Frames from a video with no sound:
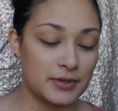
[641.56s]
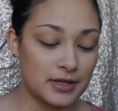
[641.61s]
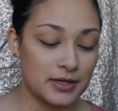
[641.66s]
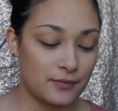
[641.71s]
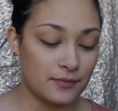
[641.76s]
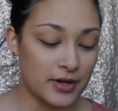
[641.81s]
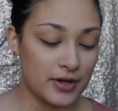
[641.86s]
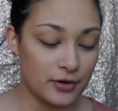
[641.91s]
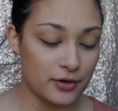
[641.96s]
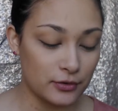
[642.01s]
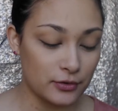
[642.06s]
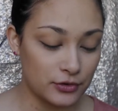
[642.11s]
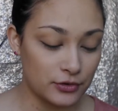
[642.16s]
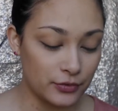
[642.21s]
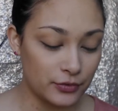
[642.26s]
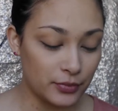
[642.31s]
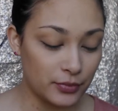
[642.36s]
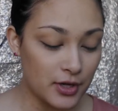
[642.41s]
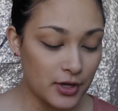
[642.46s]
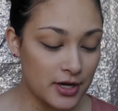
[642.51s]
my go-to
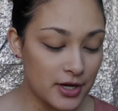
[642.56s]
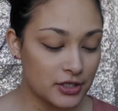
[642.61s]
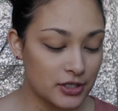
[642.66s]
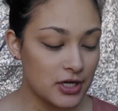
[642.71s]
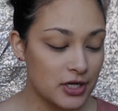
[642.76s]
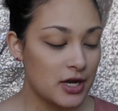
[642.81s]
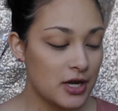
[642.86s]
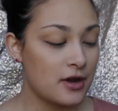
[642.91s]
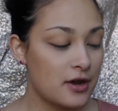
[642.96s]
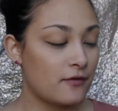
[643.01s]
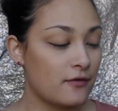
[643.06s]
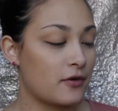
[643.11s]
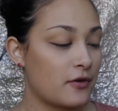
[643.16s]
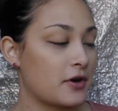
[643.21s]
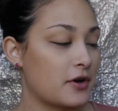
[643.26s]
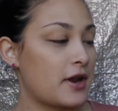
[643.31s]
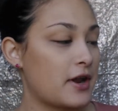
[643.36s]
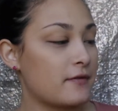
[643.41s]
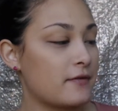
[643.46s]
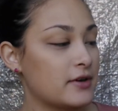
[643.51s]
blush for an
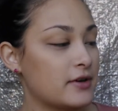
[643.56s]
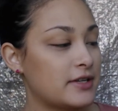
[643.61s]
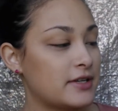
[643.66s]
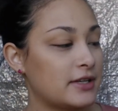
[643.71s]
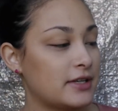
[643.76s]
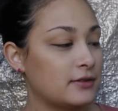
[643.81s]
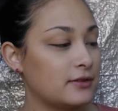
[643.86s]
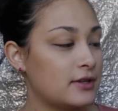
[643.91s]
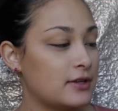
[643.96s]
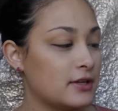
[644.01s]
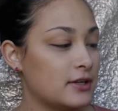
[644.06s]
everyday look.